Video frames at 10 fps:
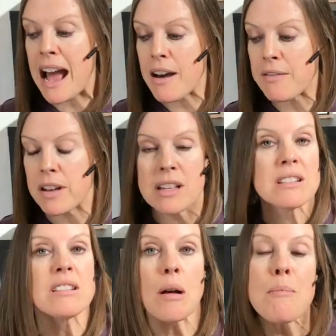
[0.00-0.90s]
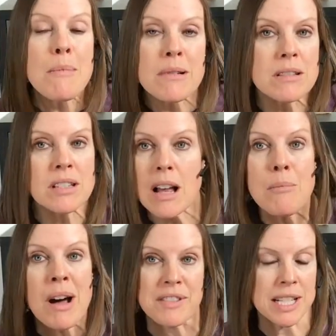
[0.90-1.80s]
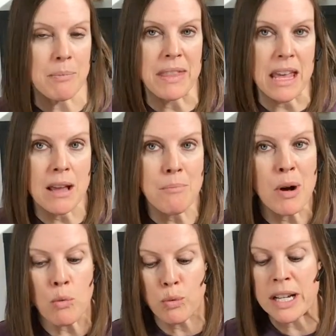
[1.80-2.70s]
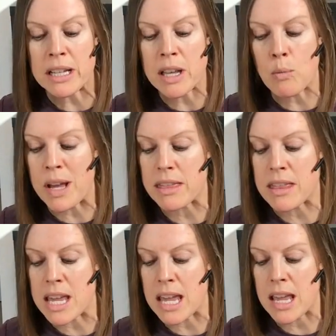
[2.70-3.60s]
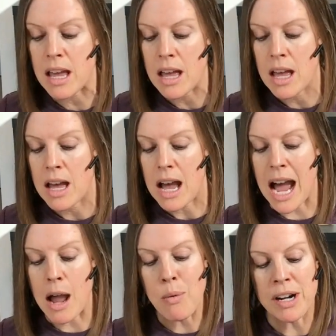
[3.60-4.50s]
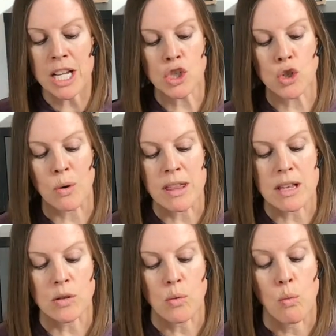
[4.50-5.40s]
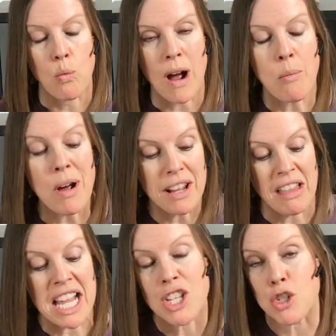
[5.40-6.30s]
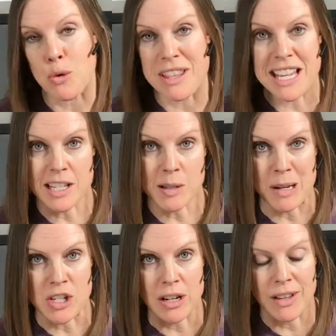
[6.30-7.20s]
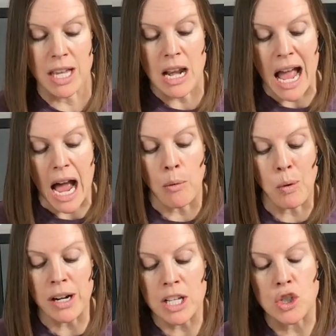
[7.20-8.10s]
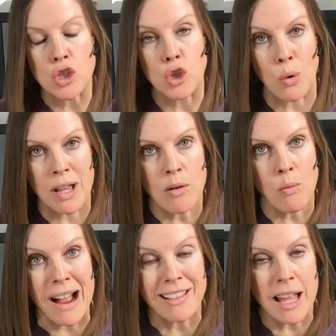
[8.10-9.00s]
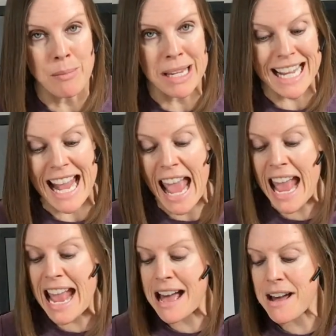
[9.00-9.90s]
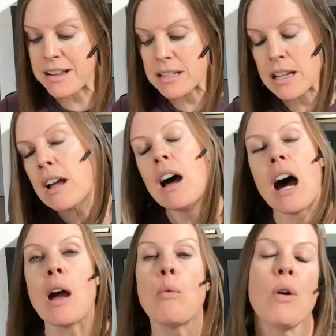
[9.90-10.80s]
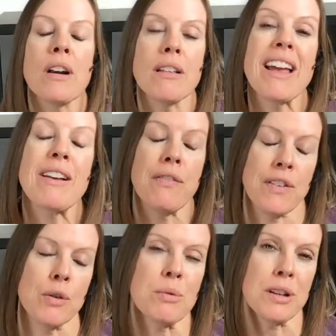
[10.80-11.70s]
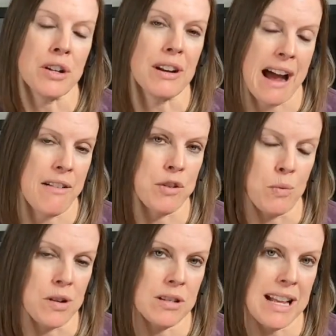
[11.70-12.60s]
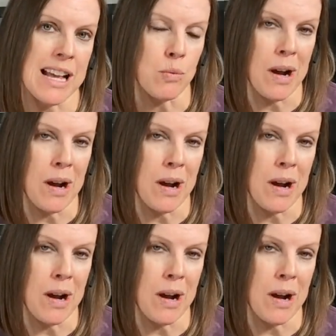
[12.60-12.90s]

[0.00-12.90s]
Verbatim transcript: have some some of something but really with the I want to enjoy this. I want to like enjoy the anticipation of it. I want to enjoy it while I'm eating and I want to like feel really good afterwards as